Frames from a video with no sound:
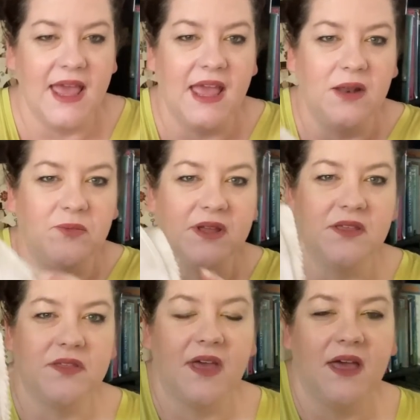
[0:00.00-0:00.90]
and
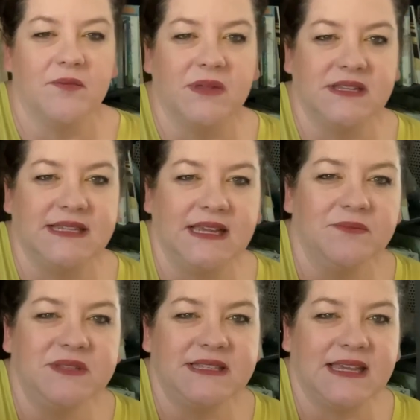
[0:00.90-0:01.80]
with
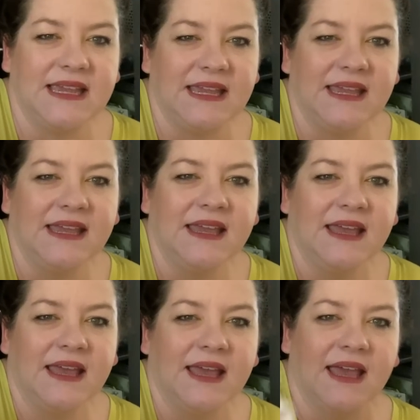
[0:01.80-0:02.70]
DMC,
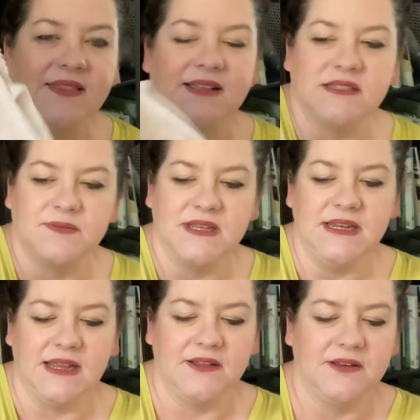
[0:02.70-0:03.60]
and that's
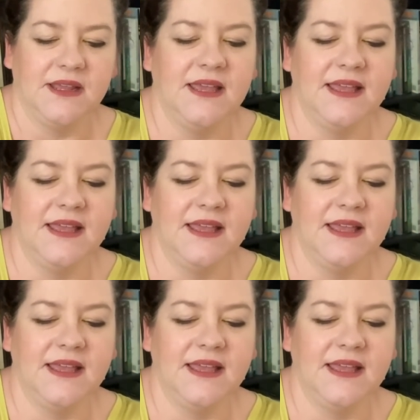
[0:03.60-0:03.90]
upside down.